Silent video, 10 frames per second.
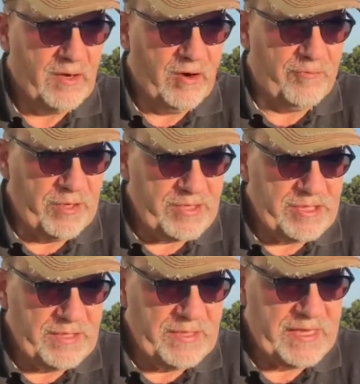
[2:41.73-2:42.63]
of
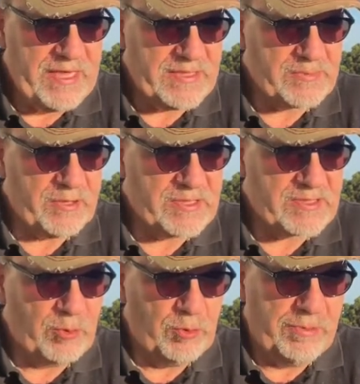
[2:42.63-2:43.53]
which he is but a
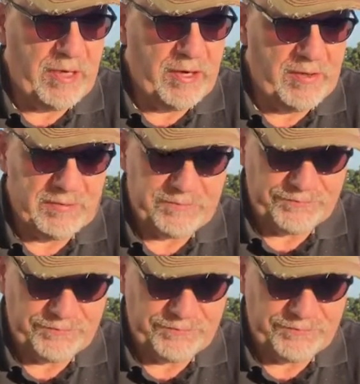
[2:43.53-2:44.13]
small part.